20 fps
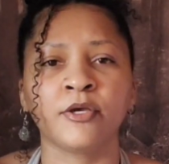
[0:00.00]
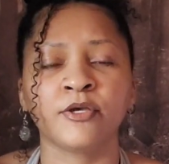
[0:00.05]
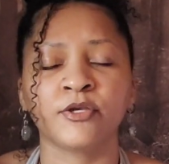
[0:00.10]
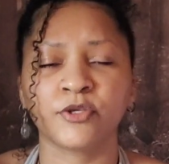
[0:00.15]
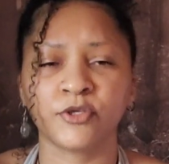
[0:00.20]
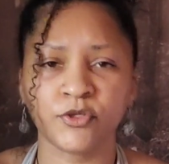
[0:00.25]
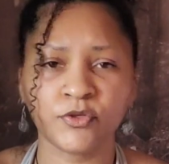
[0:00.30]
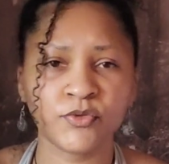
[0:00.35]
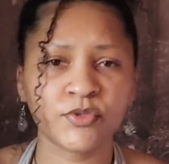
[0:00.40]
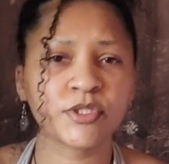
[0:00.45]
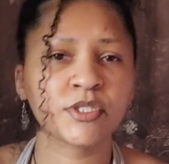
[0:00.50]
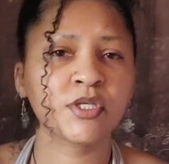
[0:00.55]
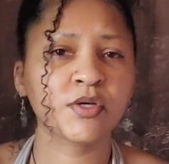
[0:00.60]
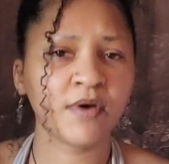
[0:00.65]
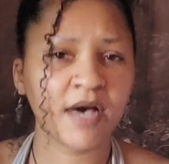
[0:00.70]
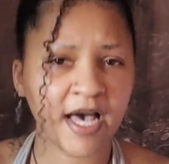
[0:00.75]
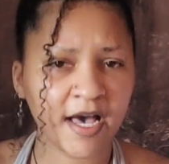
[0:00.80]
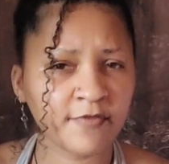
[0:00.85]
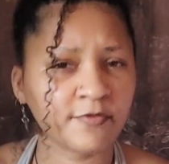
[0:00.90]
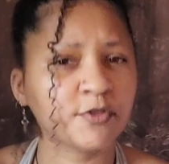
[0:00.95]
you
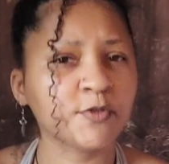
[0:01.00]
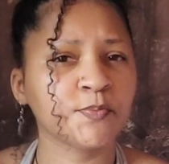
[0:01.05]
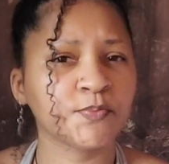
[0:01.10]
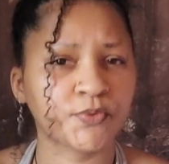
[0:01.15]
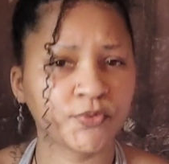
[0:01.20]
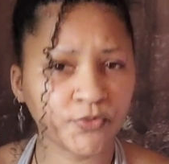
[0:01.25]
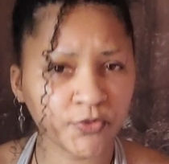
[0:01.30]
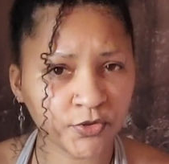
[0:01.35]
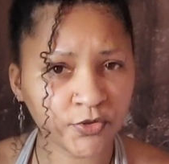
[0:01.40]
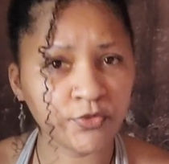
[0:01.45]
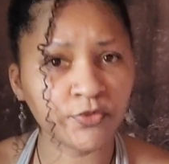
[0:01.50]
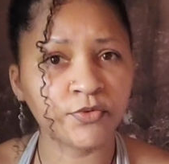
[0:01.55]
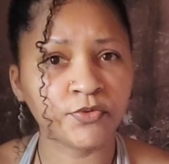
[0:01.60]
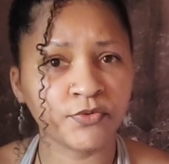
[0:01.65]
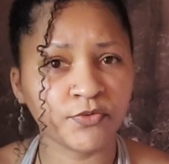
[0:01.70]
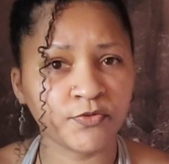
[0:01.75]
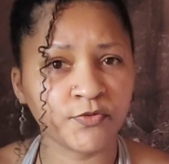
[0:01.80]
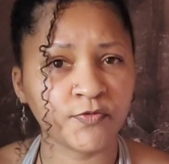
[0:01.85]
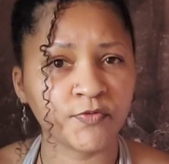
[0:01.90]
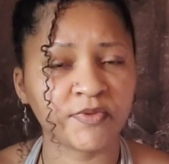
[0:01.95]
still have to
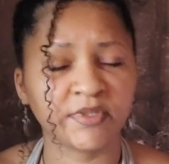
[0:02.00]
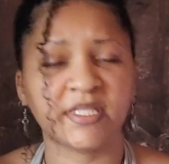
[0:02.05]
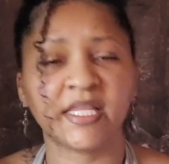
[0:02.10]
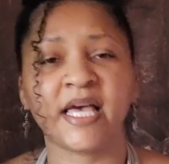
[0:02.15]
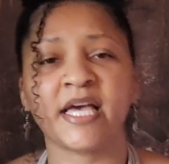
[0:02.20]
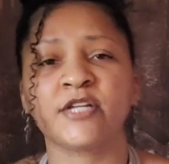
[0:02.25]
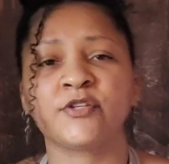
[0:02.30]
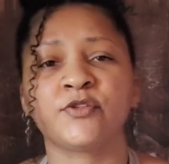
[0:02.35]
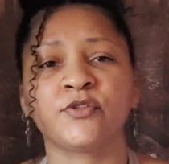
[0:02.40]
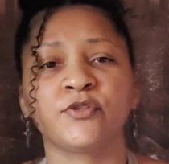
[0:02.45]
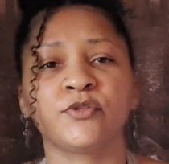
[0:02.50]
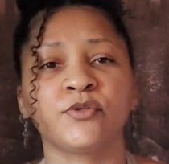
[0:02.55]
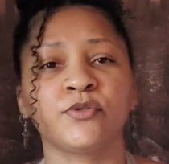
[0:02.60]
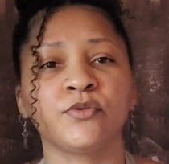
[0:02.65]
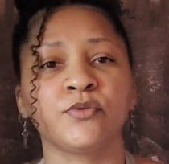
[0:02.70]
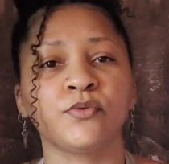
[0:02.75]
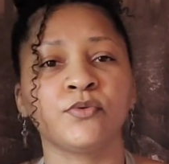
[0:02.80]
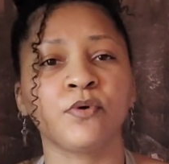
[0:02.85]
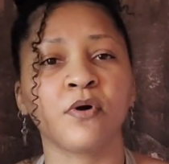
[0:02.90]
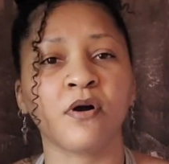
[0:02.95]
prove that
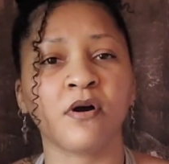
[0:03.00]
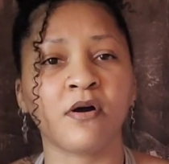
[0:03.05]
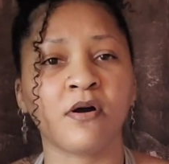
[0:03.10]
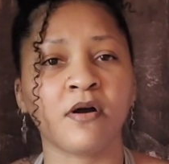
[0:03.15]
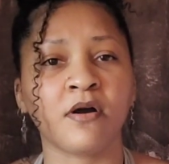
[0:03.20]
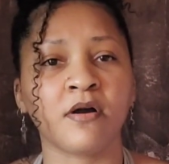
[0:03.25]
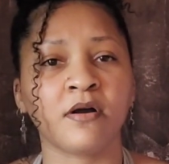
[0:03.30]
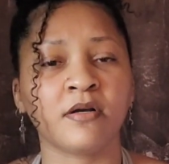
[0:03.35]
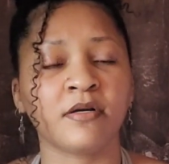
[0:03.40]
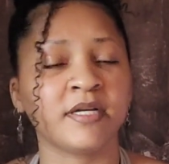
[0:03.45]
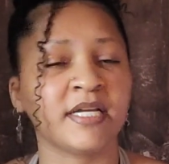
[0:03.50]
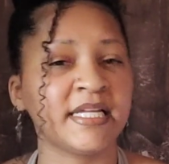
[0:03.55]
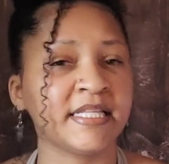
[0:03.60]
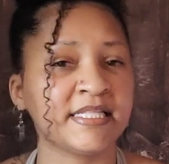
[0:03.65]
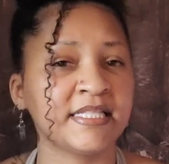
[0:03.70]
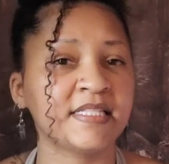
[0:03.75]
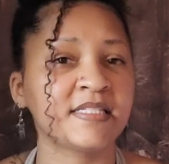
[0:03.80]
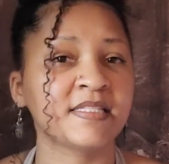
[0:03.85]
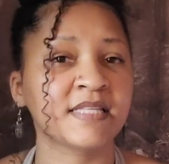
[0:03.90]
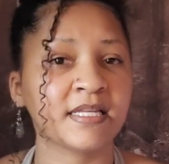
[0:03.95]
you are a
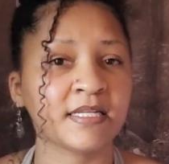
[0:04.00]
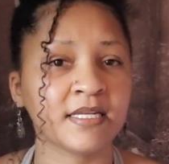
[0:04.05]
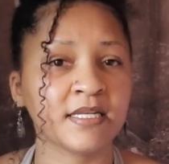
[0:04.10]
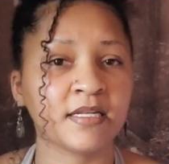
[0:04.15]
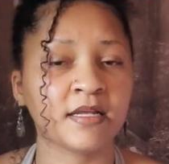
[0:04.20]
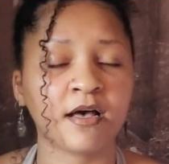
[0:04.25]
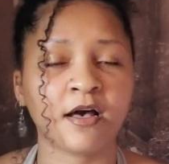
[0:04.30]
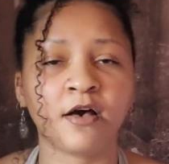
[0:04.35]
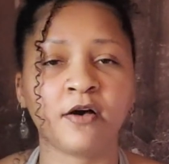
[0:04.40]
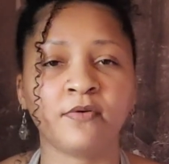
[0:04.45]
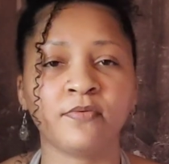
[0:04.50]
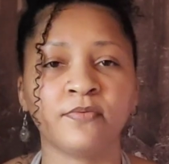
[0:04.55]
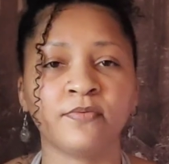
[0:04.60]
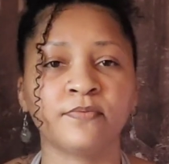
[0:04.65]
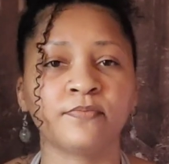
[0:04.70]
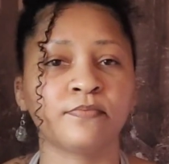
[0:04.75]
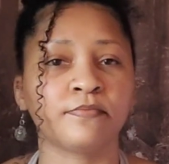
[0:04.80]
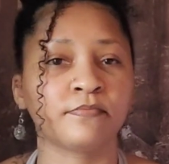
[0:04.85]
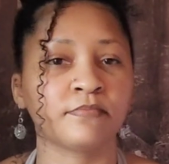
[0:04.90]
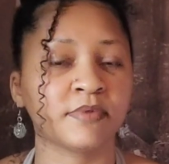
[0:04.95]
descendant of
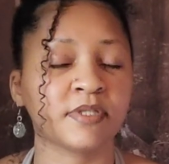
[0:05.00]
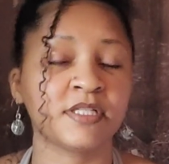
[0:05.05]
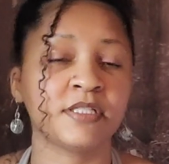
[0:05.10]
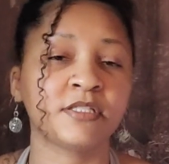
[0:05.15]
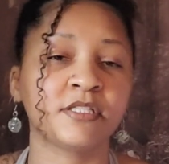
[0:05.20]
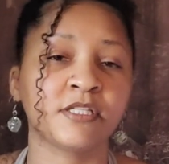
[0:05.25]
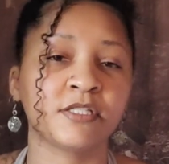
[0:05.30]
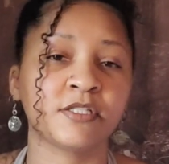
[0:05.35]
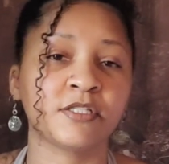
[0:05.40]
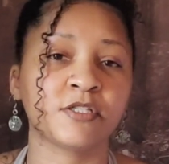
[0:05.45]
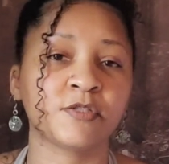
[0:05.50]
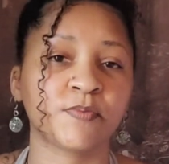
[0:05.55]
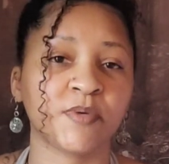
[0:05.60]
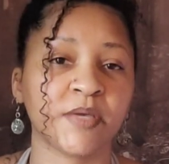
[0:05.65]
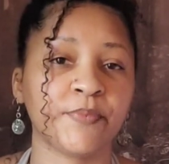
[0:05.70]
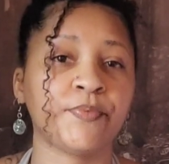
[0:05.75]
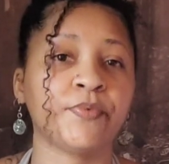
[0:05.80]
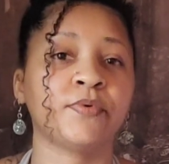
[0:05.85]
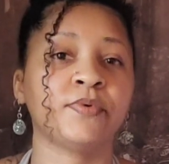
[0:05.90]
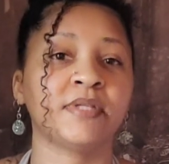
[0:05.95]
the indigenous
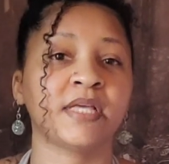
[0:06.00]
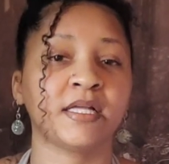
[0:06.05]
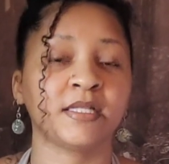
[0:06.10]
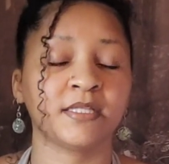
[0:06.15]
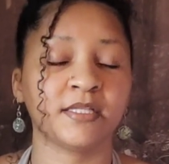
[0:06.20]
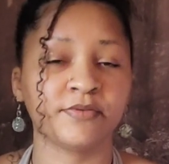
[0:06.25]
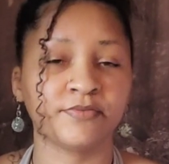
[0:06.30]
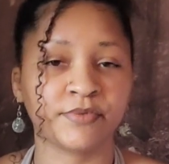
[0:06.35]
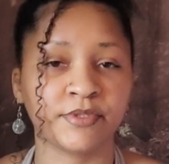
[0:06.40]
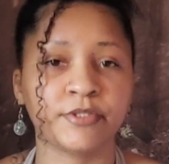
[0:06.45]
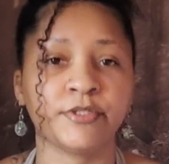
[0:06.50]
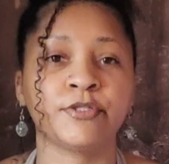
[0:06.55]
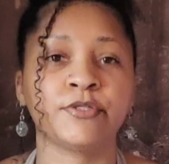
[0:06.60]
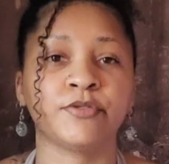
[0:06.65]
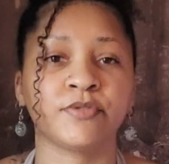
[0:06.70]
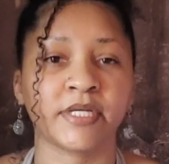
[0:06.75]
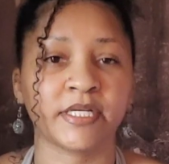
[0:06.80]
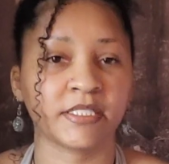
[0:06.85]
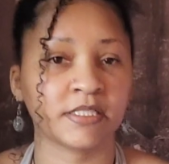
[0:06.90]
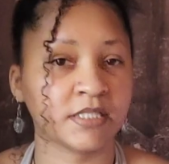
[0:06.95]
people that lived in the
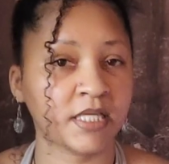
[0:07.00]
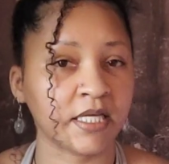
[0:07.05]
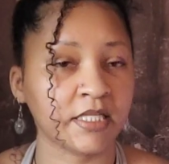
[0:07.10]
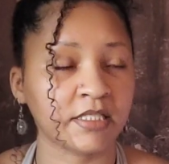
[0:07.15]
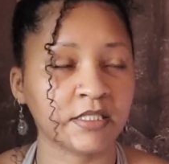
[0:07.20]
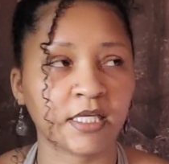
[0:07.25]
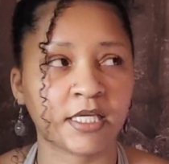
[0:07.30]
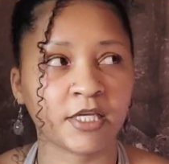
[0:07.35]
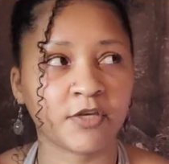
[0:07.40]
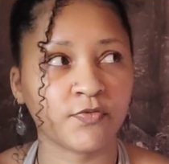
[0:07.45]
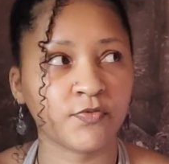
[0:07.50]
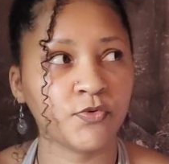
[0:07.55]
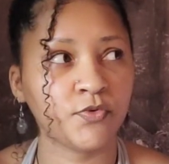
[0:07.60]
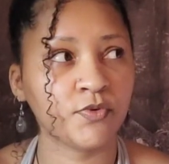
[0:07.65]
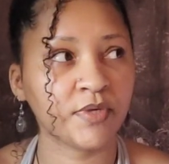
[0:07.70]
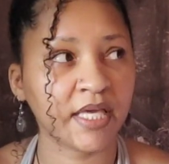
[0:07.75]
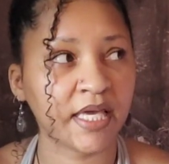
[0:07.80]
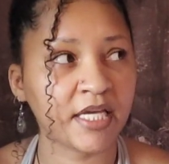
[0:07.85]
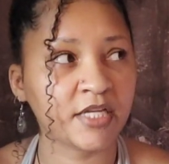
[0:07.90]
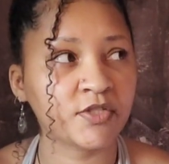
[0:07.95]
United States. Like if you
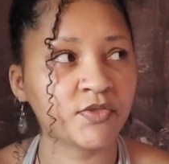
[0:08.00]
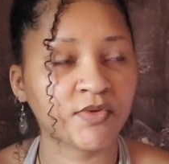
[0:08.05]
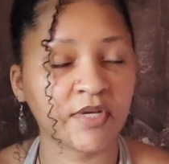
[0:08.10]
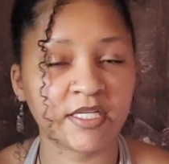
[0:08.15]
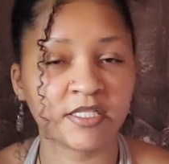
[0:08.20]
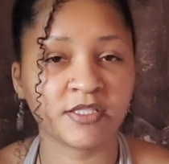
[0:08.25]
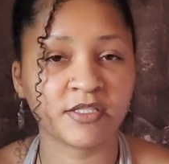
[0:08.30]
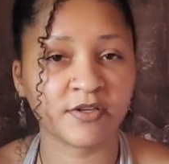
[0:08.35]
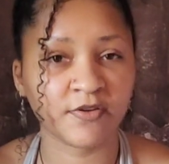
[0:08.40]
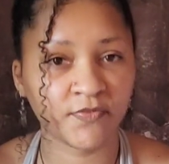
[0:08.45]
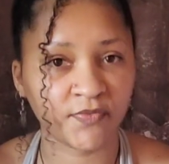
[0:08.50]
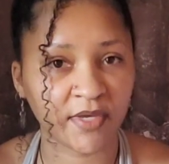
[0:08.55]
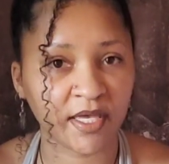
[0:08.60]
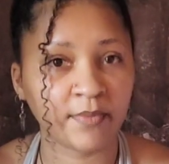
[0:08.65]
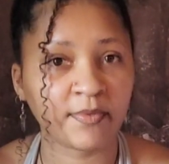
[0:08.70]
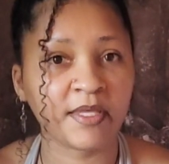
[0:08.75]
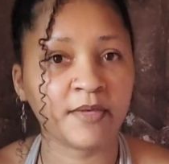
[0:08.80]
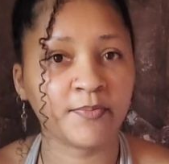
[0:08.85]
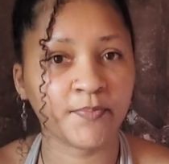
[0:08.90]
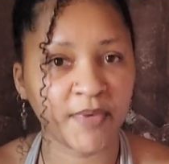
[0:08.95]
can't trace your
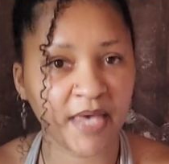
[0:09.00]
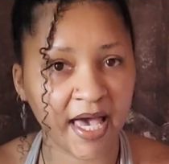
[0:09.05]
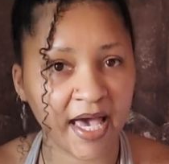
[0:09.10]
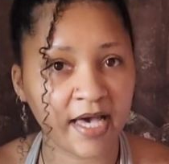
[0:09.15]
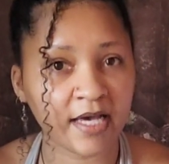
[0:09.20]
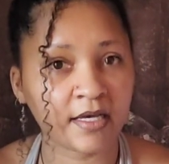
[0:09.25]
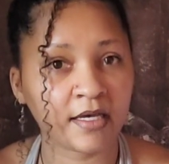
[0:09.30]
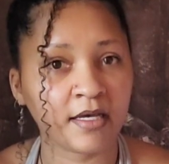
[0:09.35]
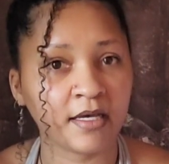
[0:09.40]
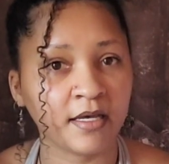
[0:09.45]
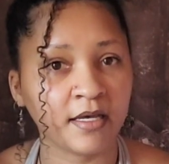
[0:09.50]
family back